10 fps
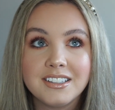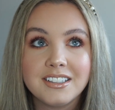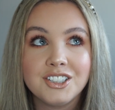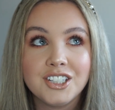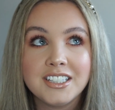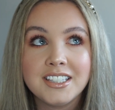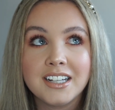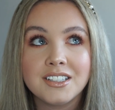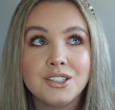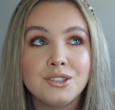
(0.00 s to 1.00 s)
She
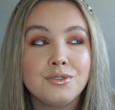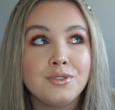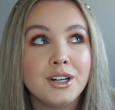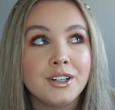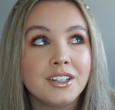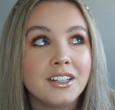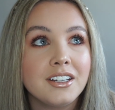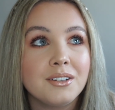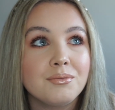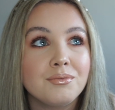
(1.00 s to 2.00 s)
sells stuff
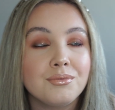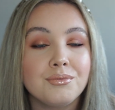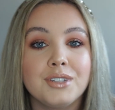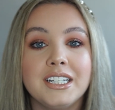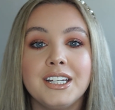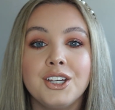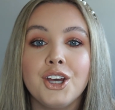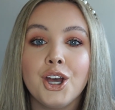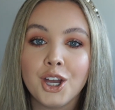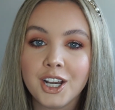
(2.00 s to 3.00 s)
like really
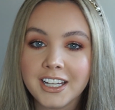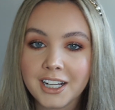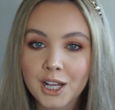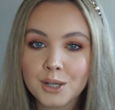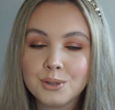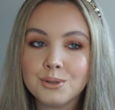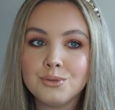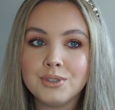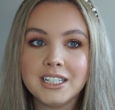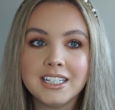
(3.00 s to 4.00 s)
girly clothes,
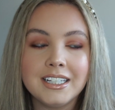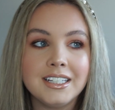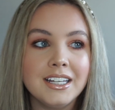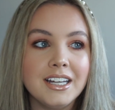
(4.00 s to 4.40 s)
really